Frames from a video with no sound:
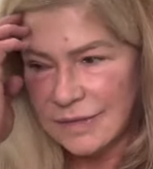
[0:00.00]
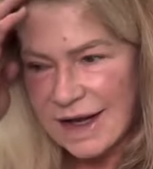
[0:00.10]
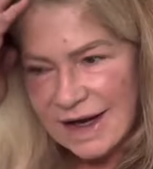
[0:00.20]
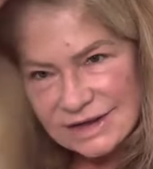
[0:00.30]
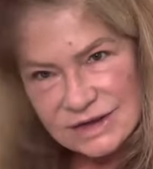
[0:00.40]

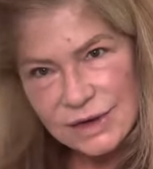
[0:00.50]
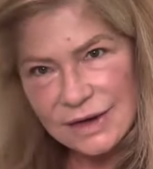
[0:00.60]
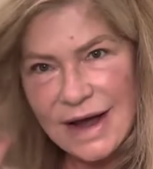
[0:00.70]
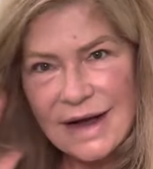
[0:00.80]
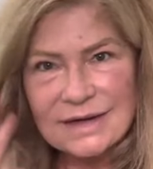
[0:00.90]
castor
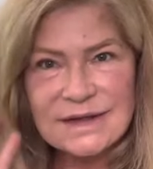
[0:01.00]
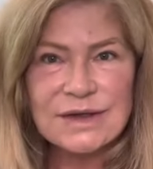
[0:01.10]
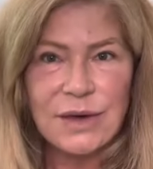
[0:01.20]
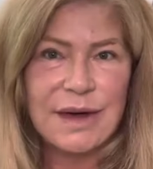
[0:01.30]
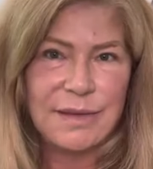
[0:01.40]
oil has
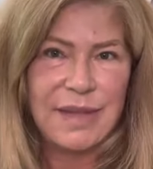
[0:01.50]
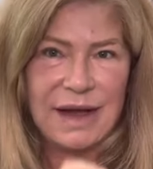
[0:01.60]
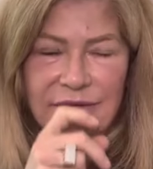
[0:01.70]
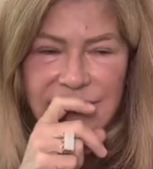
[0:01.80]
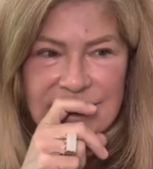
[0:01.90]
so many
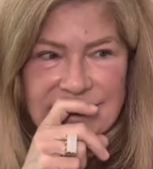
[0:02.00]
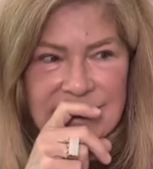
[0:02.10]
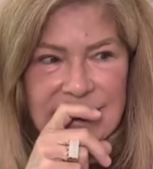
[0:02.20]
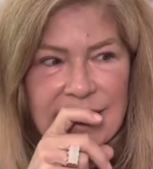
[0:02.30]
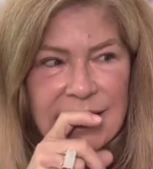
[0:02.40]
benefits